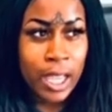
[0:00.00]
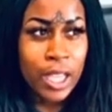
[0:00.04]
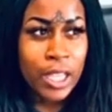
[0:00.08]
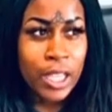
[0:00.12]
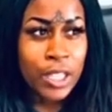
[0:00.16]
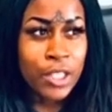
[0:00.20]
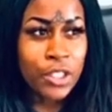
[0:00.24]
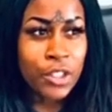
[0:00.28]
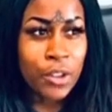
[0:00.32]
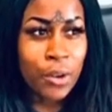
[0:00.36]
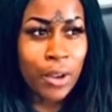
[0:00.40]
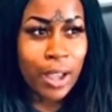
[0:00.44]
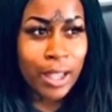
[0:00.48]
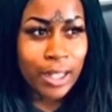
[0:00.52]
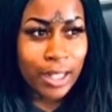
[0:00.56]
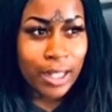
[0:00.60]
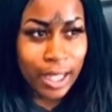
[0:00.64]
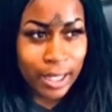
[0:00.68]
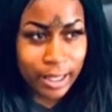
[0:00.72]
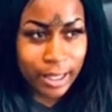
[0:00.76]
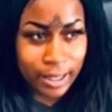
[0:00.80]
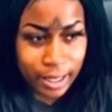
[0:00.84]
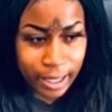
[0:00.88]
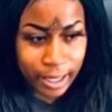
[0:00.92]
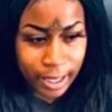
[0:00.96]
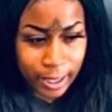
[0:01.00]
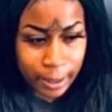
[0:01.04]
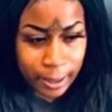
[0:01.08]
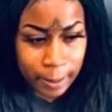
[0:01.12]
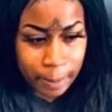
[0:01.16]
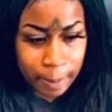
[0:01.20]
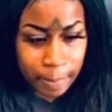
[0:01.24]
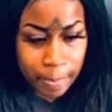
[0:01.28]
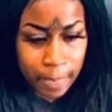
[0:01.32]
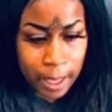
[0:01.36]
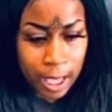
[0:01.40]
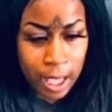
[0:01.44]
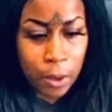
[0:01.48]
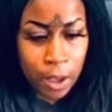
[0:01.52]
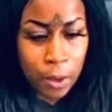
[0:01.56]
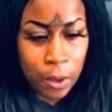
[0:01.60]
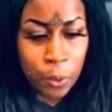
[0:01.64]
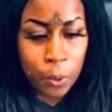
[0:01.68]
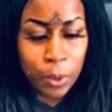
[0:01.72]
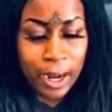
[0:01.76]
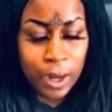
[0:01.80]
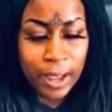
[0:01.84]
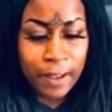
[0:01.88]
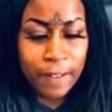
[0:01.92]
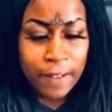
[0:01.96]
So I like that.
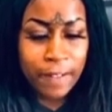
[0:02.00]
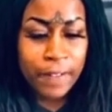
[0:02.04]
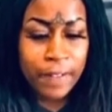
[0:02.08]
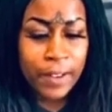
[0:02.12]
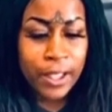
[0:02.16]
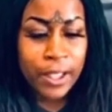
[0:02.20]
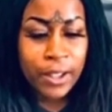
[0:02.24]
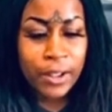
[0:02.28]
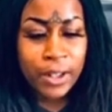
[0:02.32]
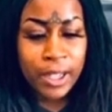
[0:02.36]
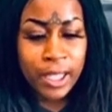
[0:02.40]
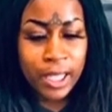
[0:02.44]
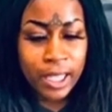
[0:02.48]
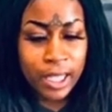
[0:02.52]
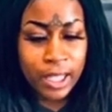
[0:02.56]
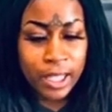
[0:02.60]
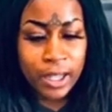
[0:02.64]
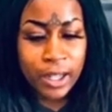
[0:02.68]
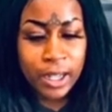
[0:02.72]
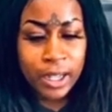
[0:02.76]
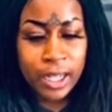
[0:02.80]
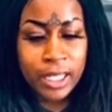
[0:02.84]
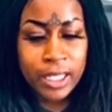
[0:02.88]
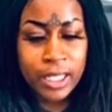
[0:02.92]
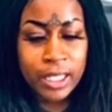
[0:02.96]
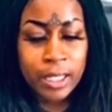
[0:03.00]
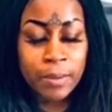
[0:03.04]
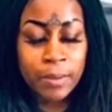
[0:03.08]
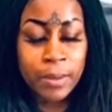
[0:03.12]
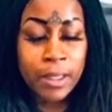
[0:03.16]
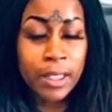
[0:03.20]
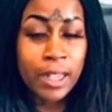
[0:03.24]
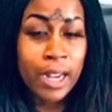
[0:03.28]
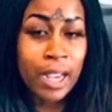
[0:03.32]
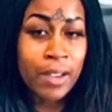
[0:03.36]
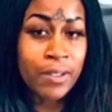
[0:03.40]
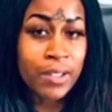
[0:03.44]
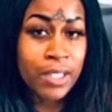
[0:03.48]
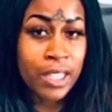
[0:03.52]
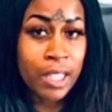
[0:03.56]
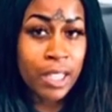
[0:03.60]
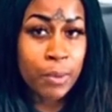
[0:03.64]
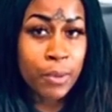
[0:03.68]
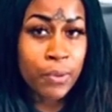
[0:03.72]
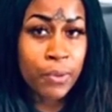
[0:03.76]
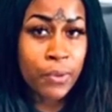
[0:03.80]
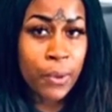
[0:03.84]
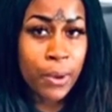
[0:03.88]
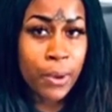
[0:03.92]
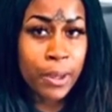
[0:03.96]
What I felt here is something that I've said
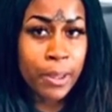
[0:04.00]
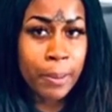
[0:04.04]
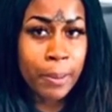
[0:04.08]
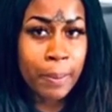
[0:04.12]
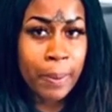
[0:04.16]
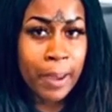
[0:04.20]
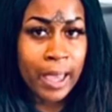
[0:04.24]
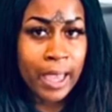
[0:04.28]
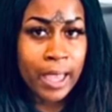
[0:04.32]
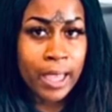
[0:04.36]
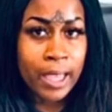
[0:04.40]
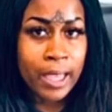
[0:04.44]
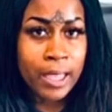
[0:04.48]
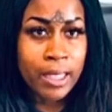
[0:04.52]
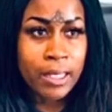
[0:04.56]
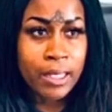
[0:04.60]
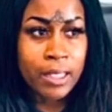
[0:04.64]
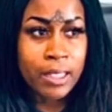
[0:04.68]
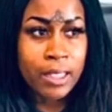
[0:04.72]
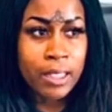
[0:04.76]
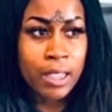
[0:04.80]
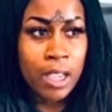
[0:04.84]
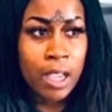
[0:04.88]
before in the past,